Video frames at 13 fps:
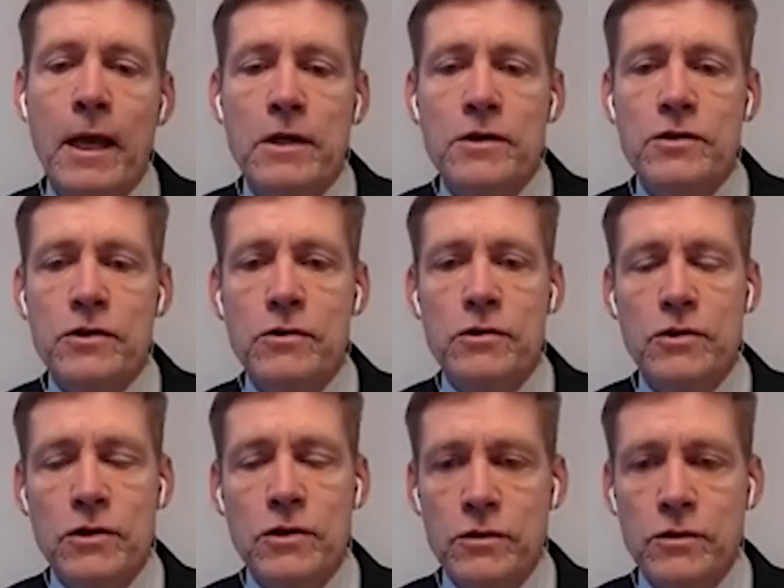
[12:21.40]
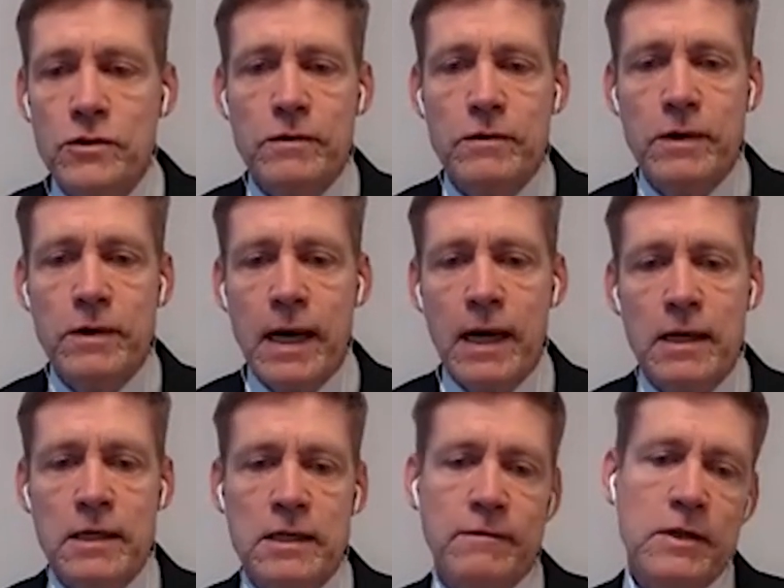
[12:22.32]
So the solution,
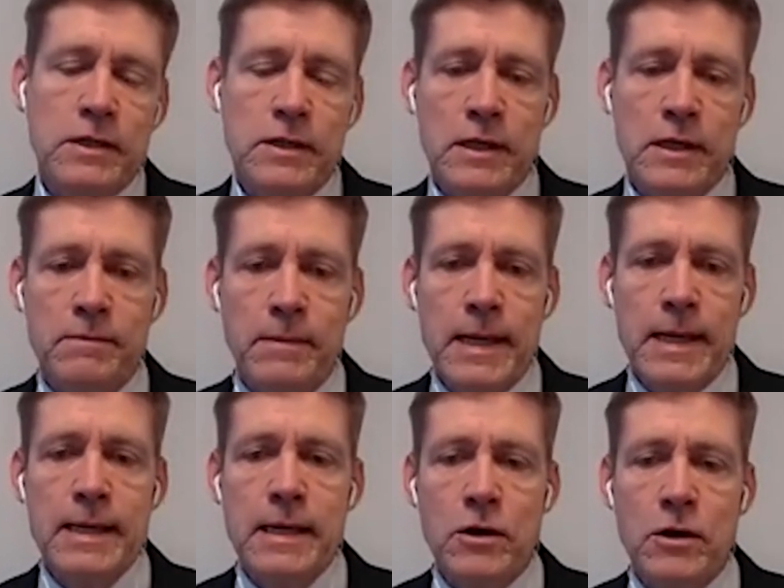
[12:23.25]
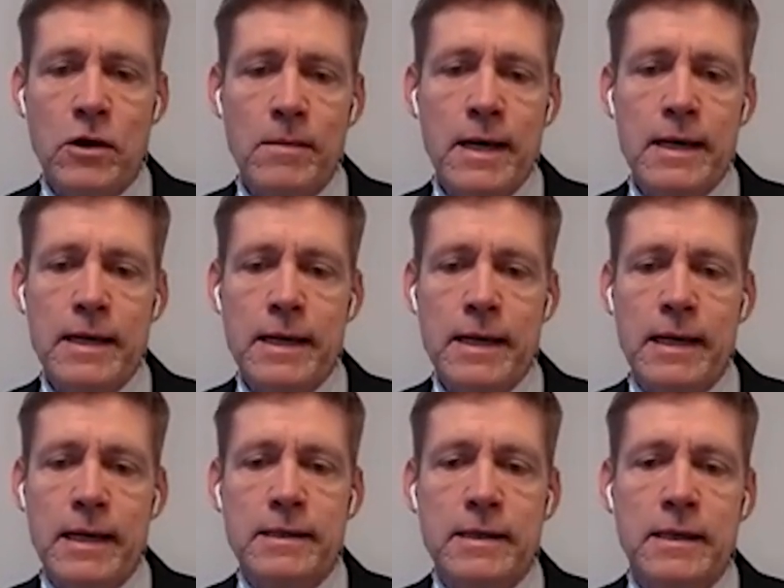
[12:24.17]
regardless if it's malignant or non-malignant
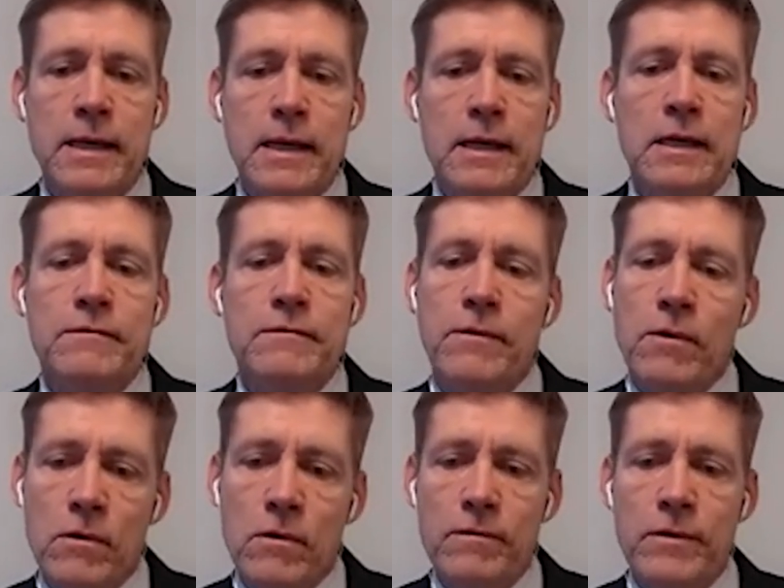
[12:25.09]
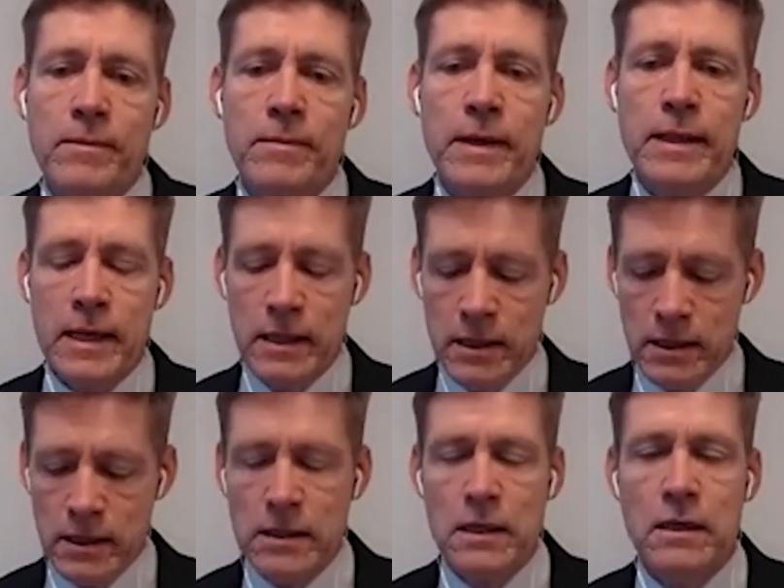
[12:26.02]
cancer, is for all of them, and that
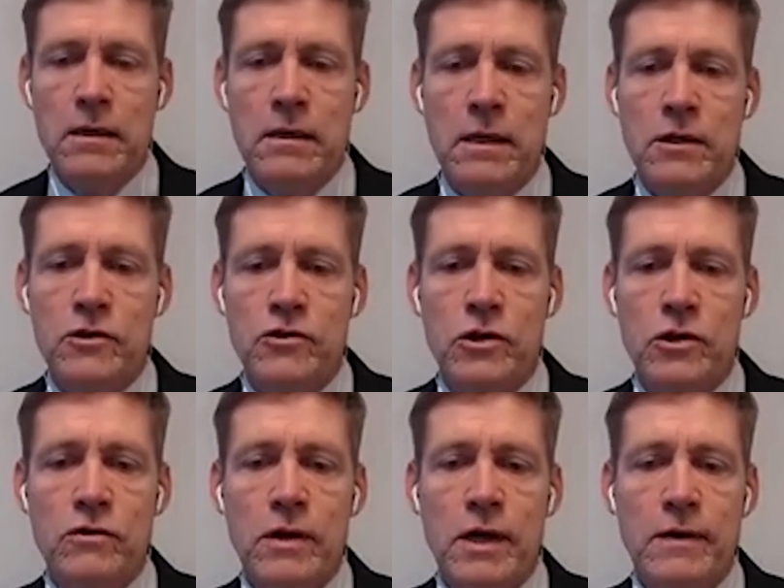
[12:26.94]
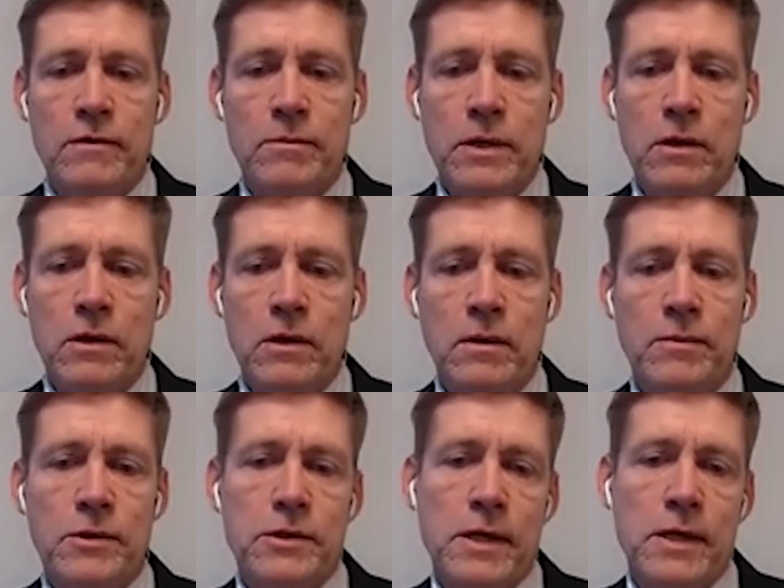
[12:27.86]
is that the surgery has to be done
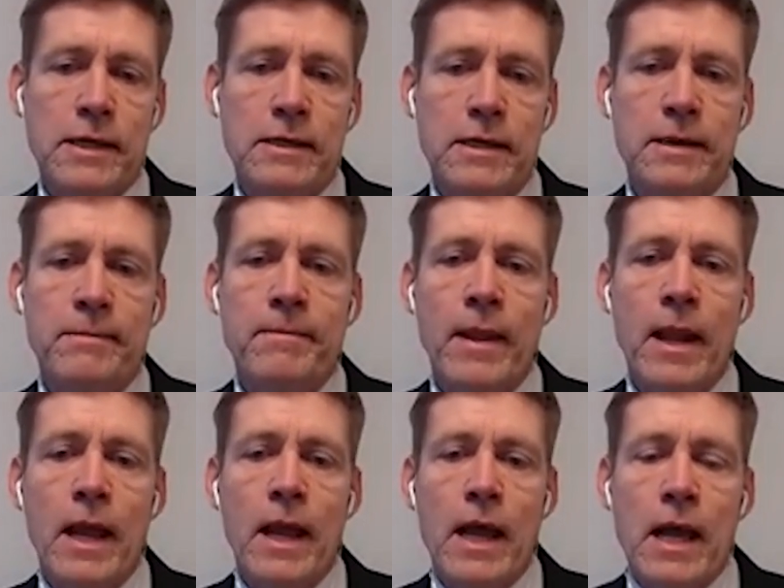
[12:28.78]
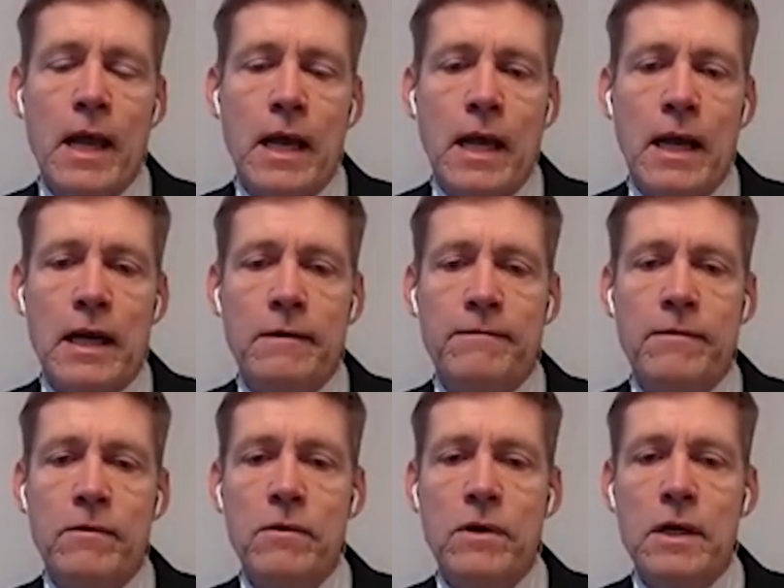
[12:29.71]
precisely. And if
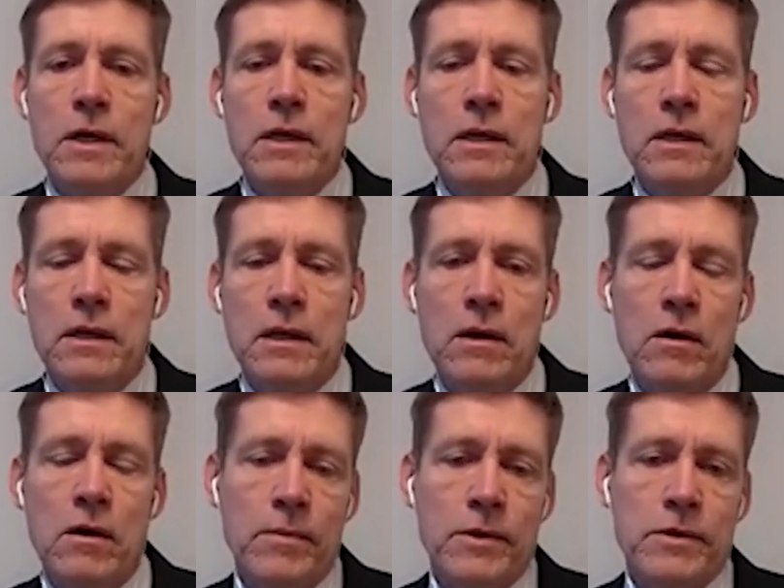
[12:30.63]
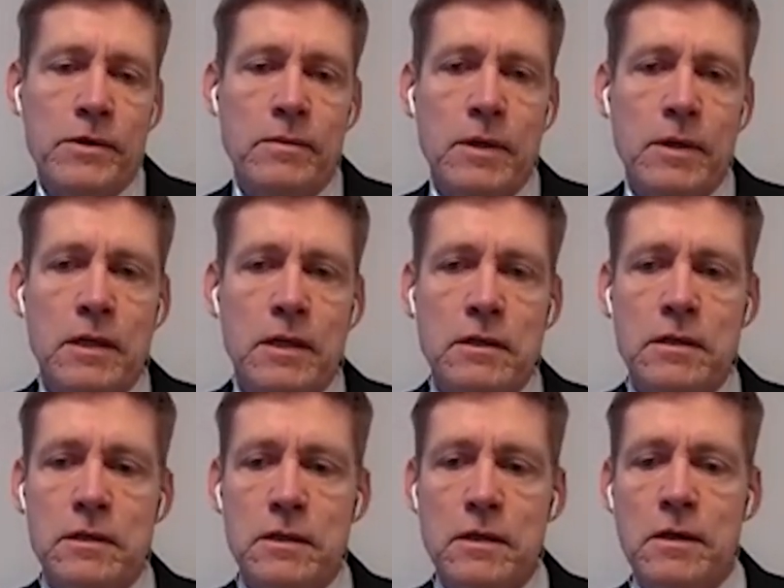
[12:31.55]
you look at the numbers, I mean, this
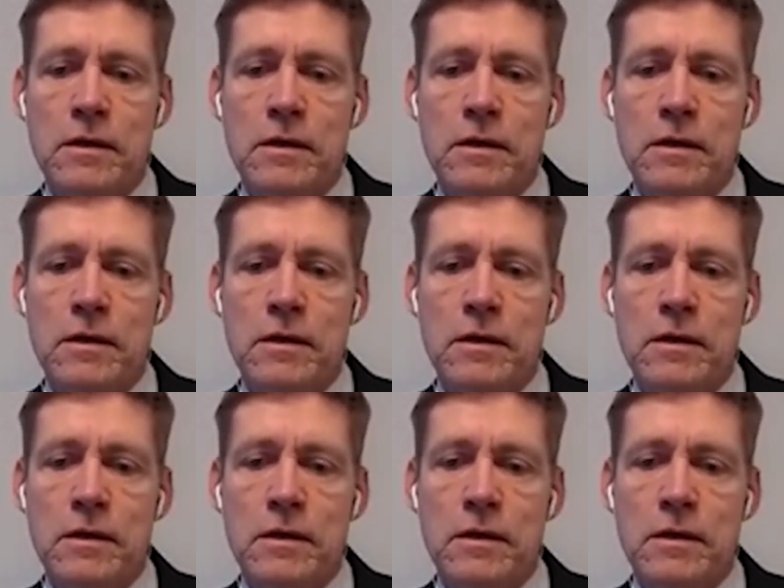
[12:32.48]
is